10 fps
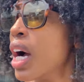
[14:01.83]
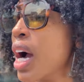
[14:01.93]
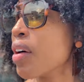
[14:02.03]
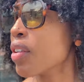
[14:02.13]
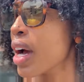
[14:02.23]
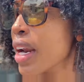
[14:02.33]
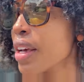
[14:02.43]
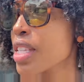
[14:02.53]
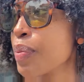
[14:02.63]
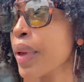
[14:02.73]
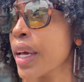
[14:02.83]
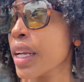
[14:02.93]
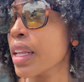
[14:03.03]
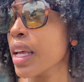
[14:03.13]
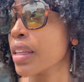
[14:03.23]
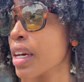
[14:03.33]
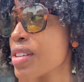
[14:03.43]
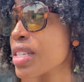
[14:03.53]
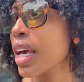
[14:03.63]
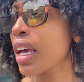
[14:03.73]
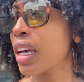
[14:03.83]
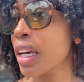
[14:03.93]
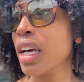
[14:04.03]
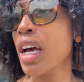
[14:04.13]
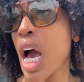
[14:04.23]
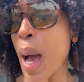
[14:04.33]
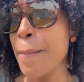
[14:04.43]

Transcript: I don't know how to explain it. Like there's like a